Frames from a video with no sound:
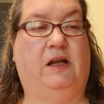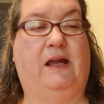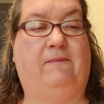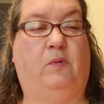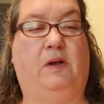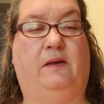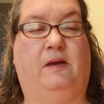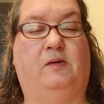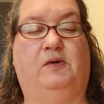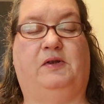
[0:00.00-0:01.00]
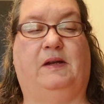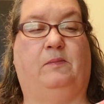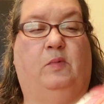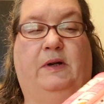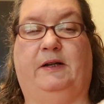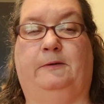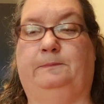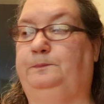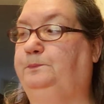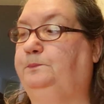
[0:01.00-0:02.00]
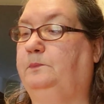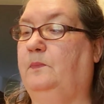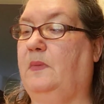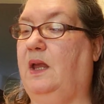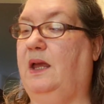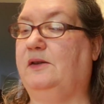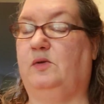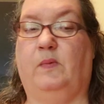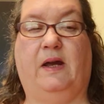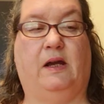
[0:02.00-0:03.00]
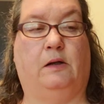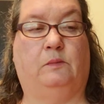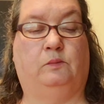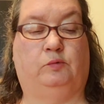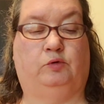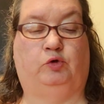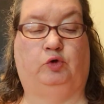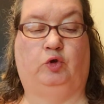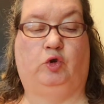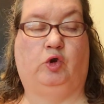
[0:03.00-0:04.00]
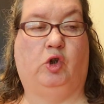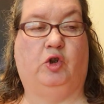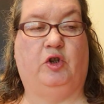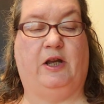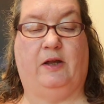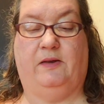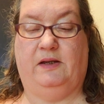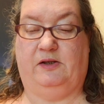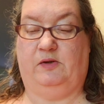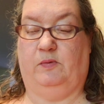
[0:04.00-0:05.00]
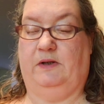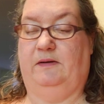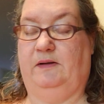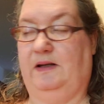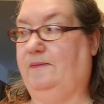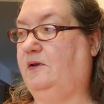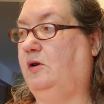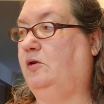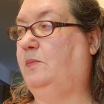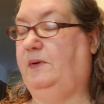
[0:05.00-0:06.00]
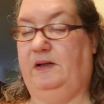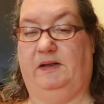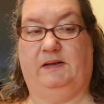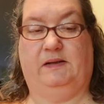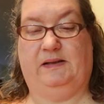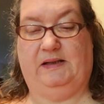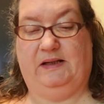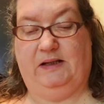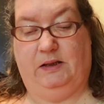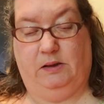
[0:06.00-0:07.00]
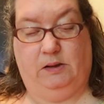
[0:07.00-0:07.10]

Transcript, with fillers: have one of those somewhere as well. Now this one, I have to open it and see.